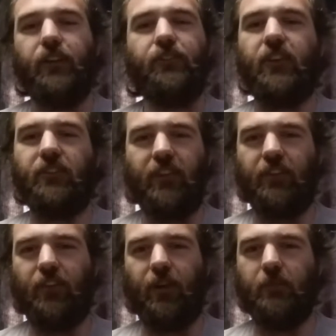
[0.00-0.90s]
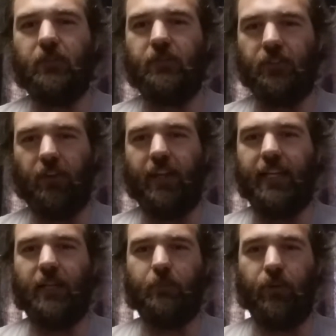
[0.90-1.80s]
just in terms of
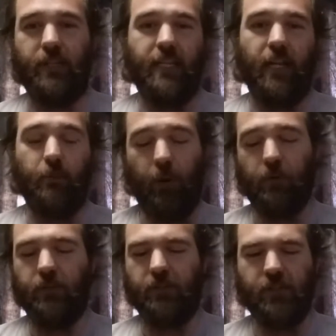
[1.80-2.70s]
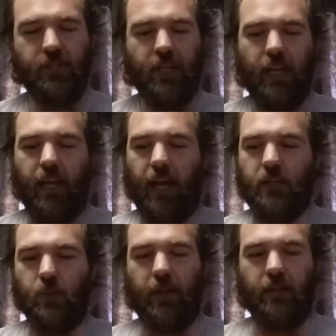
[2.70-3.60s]
designing and printing components,
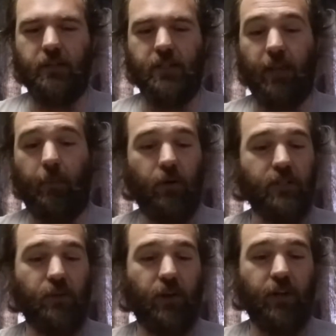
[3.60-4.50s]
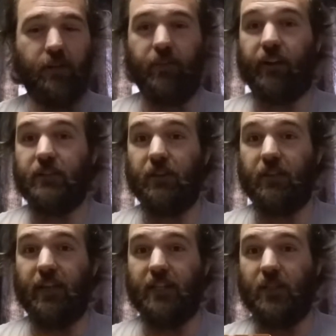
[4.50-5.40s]
as well as the epoxy work and various other
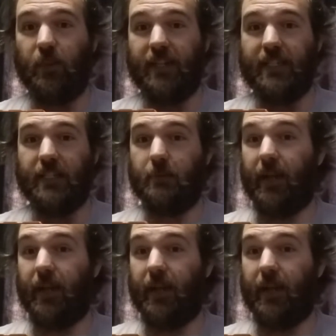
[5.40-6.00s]
things that went into